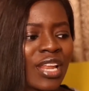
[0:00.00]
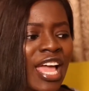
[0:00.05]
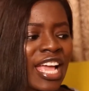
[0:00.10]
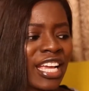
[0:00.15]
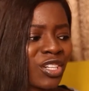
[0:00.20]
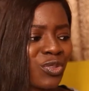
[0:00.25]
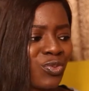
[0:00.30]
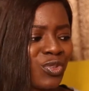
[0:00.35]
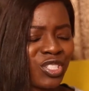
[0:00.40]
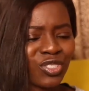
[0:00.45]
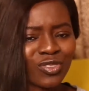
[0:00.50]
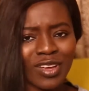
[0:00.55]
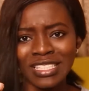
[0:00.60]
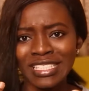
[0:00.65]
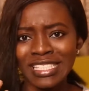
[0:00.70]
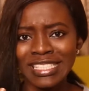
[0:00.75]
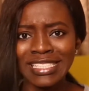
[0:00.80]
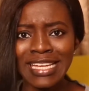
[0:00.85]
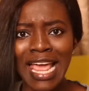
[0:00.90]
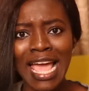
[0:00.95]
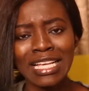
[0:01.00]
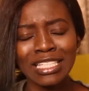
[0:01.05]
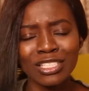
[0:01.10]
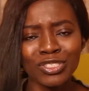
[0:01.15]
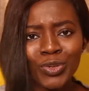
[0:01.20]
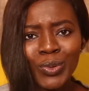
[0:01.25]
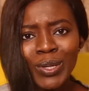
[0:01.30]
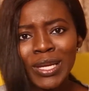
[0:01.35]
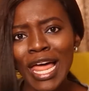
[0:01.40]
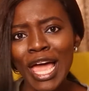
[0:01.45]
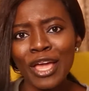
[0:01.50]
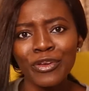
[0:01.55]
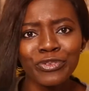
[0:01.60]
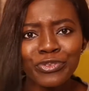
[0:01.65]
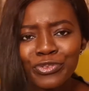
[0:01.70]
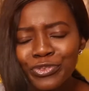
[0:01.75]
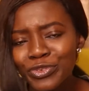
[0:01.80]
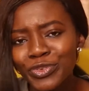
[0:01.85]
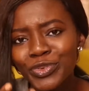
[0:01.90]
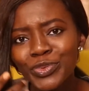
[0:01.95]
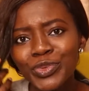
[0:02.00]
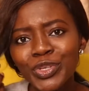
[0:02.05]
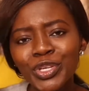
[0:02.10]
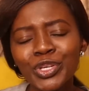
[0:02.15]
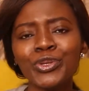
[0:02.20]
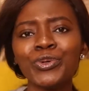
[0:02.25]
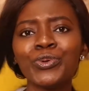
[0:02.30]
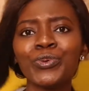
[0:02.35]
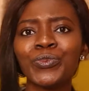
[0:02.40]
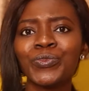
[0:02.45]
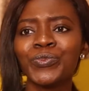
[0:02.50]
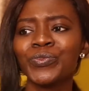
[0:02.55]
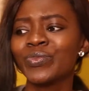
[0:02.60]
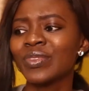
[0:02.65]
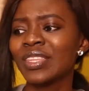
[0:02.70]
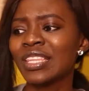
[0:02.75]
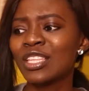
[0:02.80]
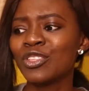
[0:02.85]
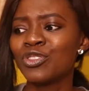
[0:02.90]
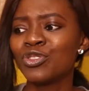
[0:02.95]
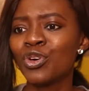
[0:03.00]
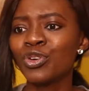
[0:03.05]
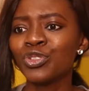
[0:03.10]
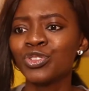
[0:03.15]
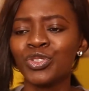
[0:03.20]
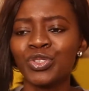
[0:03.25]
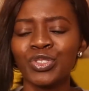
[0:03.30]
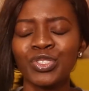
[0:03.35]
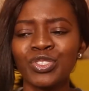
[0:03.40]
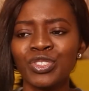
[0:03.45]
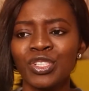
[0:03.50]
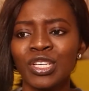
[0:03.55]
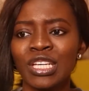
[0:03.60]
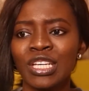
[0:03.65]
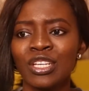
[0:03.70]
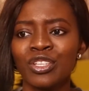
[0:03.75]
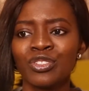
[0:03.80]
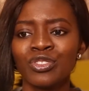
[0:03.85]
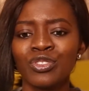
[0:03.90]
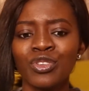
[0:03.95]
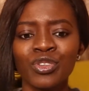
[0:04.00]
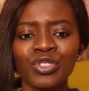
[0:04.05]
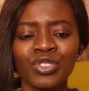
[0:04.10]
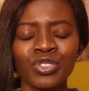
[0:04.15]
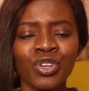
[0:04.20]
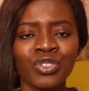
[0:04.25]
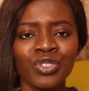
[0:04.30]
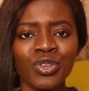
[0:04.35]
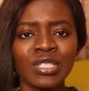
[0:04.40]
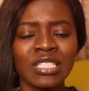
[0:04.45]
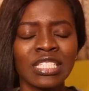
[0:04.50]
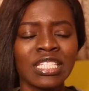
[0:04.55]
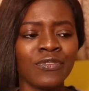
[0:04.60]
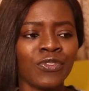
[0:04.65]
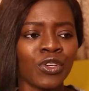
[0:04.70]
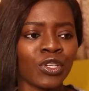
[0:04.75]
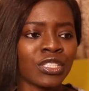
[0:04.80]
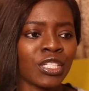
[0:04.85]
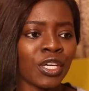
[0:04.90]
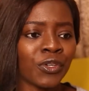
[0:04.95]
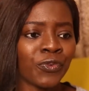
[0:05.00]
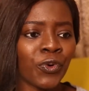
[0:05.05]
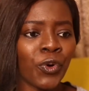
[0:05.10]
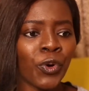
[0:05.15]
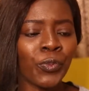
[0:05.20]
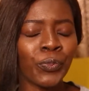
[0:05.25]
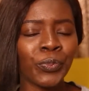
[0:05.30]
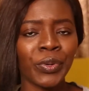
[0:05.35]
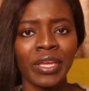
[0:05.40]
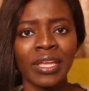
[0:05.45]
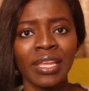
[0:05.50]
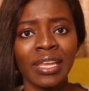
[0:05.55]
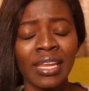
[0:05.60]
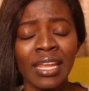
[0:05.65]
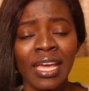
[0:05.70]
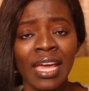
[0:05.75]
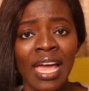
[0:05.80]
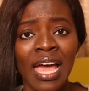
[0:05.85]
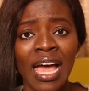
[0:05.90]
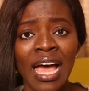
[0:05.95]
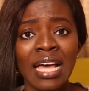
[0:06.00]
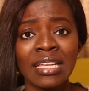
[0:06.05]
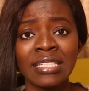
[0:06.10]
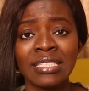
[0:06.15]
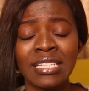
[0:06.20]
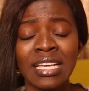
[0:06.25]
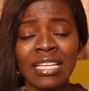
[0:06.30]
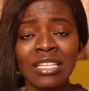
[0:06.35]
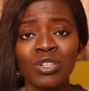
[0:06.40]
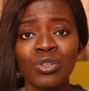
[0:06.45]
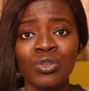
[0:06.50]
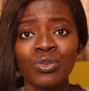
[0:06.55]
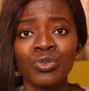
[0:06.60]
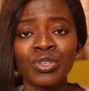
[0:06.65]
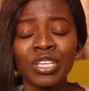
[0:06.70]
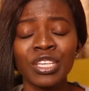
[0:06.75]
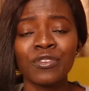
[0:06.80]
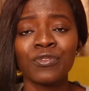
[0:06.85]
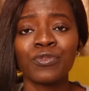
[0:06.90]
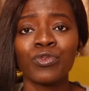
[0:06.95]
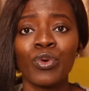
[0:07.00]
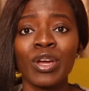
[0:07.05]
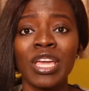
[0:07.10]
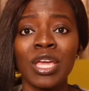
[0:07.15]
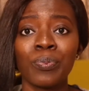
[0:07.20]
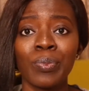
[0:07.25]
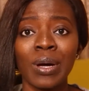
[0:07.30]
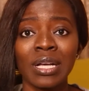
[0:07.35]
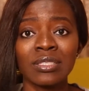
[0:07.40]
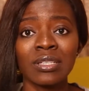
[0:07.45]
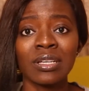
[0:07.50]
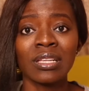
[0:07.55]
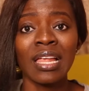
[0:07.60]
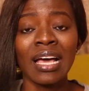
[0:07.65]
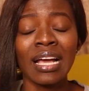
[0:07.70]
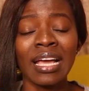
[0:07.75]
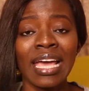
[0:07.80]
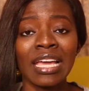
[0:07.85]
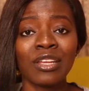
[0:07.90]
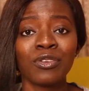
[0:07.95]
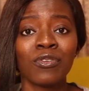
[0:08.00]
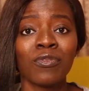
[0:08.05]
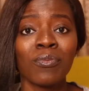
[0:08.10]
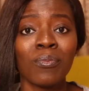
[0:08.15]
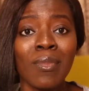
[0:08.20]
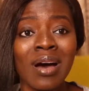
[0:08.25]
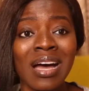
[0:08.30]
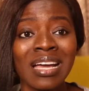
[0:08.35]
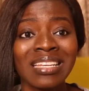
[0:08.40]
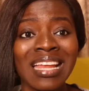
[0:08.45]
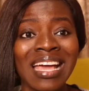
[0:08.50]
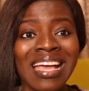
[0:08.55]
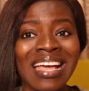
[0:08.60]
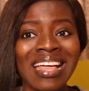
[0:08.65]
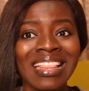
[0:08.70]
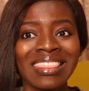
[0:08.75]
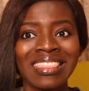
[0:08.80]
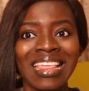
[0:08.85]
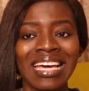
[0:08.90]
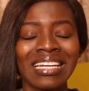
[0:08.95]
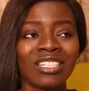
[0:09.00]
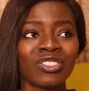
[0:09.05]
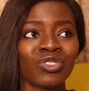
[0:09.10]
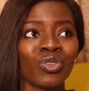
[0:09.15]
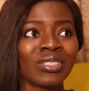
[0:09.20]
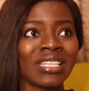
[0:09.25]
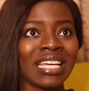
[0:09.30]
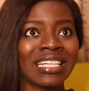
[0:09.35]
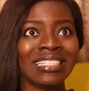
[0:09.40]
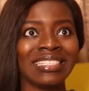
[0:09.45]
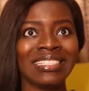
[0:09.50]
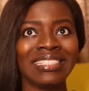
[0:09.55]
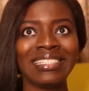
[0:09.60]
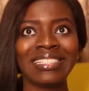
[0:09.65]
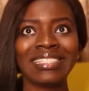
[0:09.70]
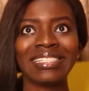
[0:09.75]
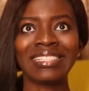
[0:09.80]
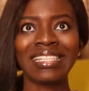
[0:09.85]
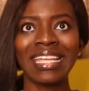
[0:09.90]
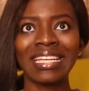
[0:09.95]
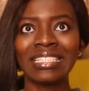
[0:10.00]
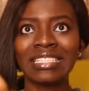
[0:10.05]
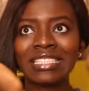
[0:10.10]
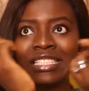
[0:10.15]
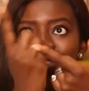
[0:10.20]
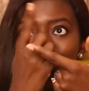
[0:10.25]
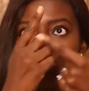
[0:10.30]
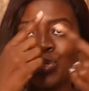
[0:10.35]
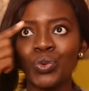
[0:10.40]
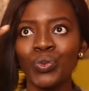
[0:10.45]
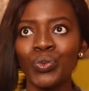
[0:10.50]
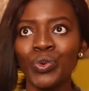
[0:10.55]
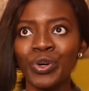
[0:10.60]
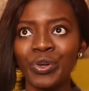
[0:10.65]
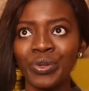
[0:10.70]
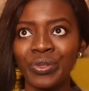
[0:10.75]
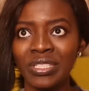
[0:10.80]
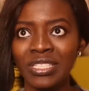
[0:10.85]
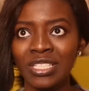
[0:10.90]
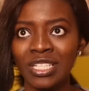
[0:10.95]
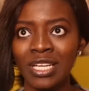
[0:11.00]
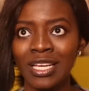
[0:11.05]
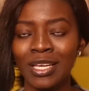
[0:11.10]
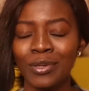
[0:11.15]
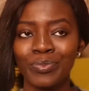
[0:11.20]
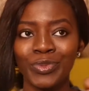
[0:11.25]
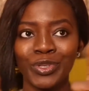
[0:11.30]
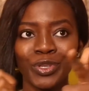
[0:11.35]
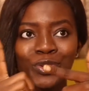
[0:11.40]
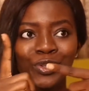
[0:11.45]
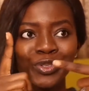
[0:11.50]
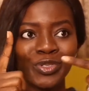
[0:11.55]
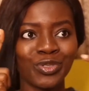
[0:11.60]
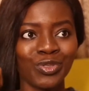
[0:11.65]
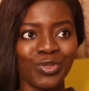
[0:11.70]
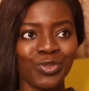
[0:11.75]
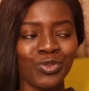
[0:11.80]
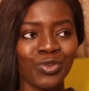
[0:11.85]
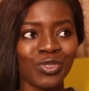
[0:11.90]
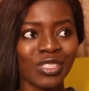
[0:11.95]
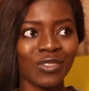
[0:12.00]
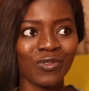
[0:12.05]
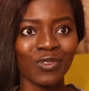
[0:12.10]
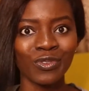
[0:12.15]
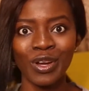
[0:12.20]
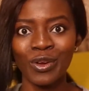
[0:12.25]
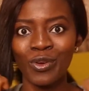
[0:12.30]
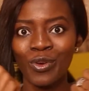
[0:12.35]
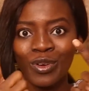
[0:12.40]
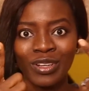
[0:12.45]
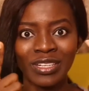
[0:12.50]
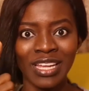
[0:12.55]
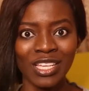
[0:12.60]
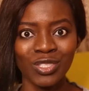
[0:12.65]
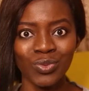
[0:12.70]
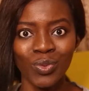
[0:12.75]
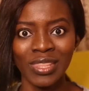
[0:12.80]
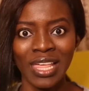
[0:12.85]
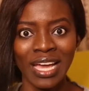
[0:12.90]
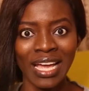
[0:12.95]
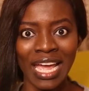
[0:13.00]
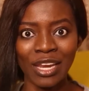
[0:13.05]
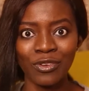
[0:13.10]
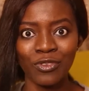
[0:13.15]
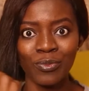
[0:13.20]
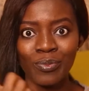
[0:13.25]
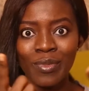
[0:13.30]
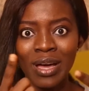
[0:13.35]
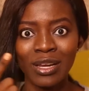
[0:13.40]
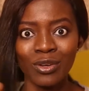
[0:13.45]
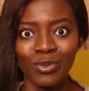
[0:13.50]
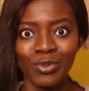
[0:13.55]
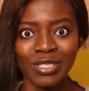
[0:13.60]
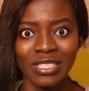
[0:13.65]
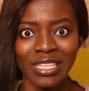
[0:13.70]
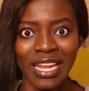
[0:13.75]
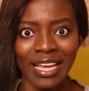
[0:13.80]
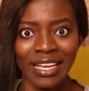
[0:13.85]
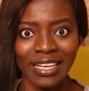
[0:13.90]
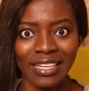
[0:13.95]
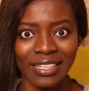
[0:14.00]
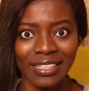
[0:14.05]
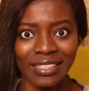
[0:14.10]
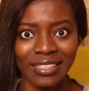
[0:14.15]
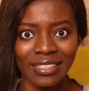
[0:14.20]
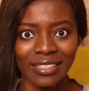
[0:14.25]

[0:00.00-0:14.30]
like re-strategize your life, not just leave yourself open and then looking for a particular kind of man that is not existent in your world because you don't even recognize what that kind of man looks like.